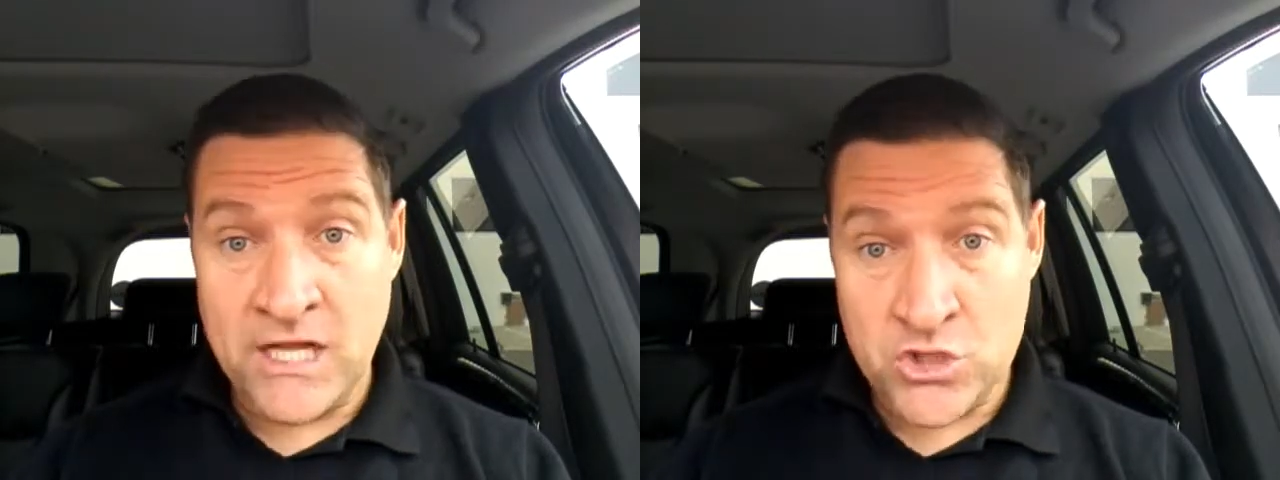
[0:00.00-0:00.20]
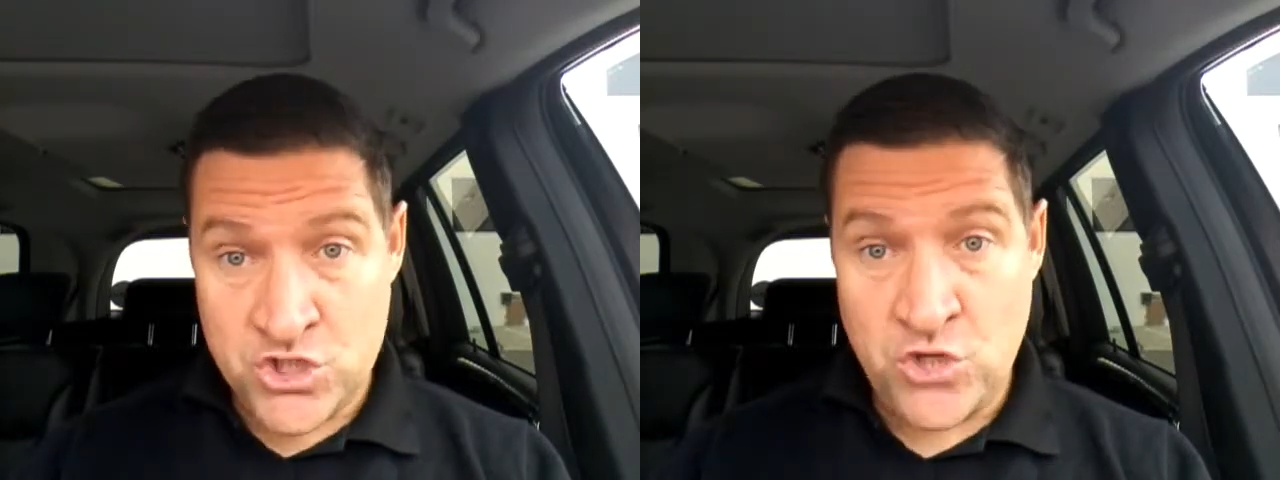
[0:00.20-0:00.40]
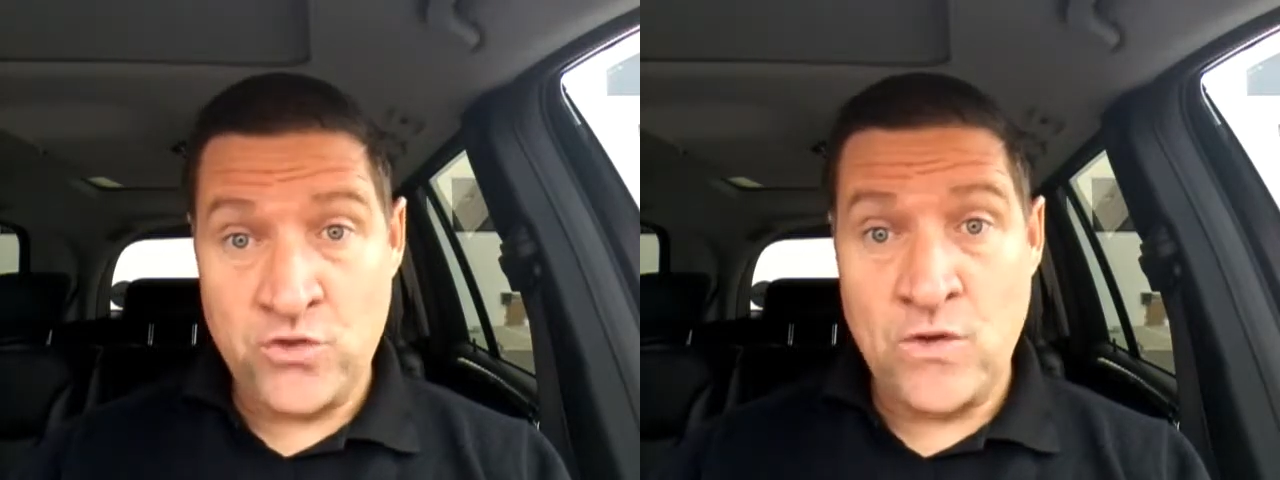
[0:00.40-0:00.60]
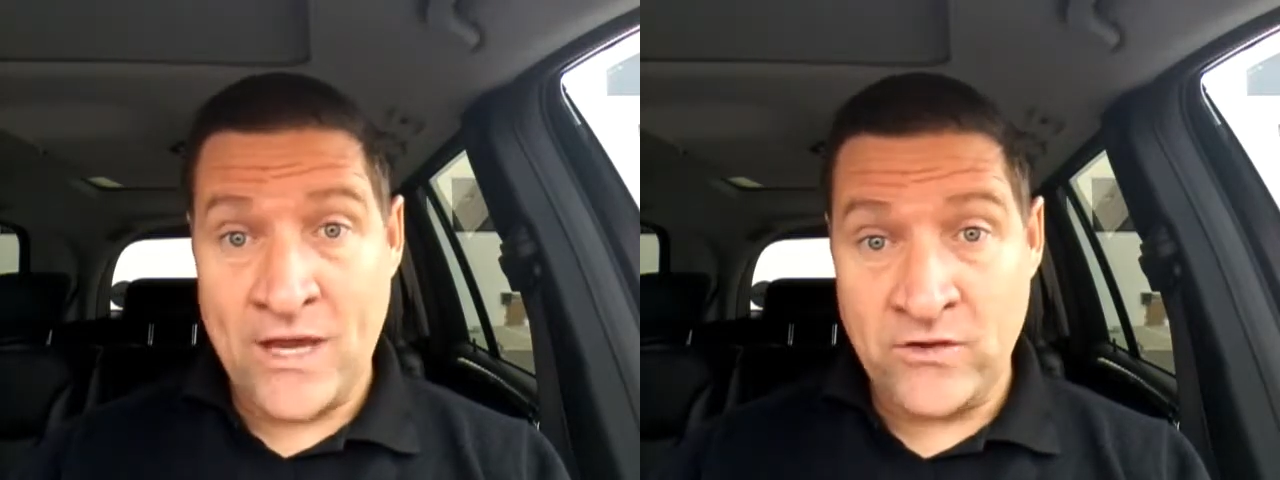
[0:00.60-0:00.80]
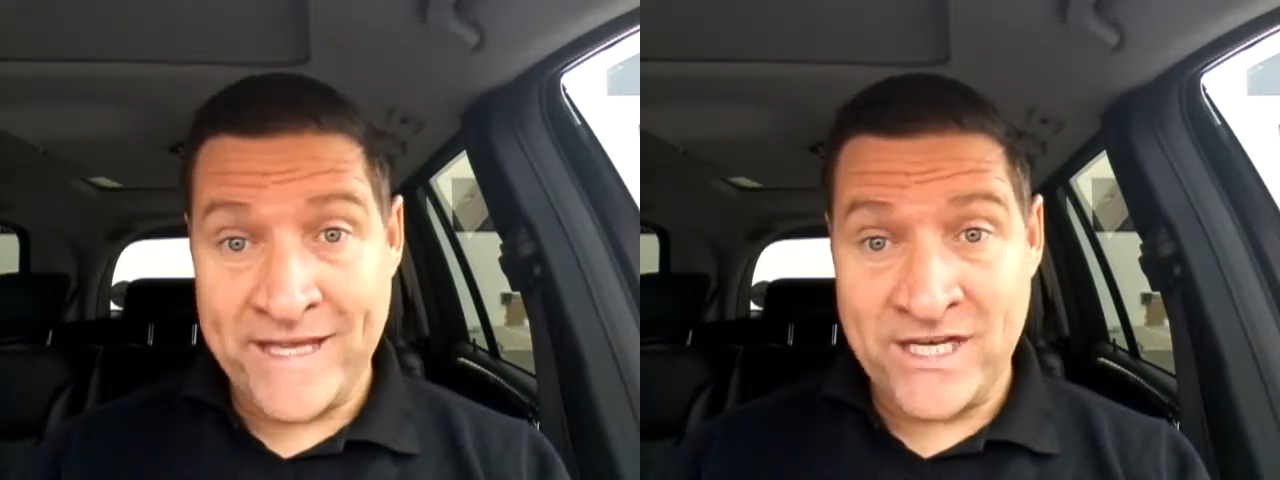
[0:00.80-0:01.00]
I'll show you
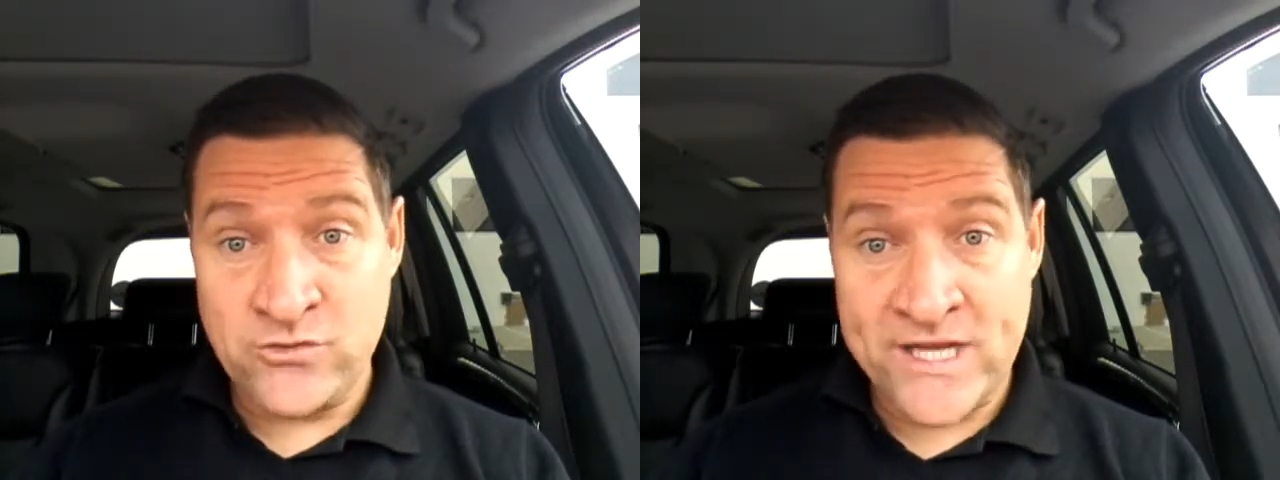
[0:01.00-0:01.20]
how to get it